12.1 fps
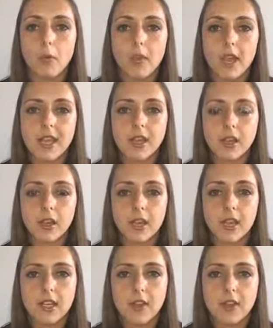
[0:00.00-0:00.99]
in
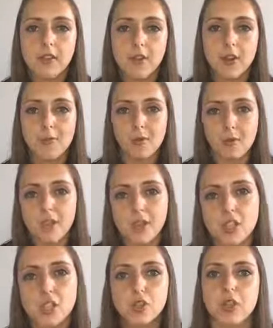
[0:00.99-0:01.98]
an environment where the
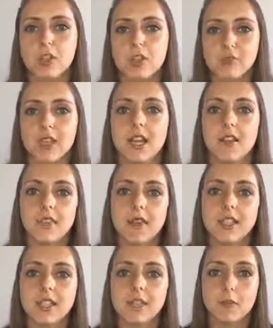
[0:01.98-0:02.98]
instructor is really
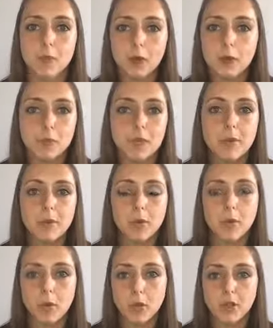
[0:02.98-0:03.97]
effective, most people
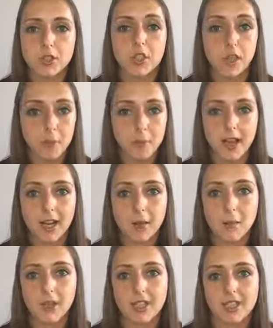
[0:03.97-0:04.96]
want to come back
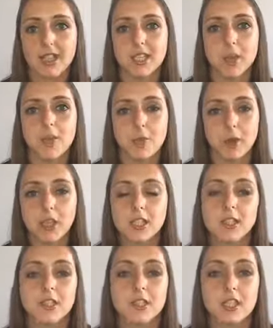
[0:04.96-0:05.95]
because they know the
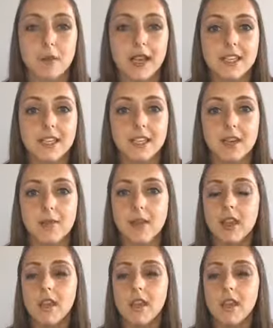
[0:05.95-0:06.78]
person's expecting them,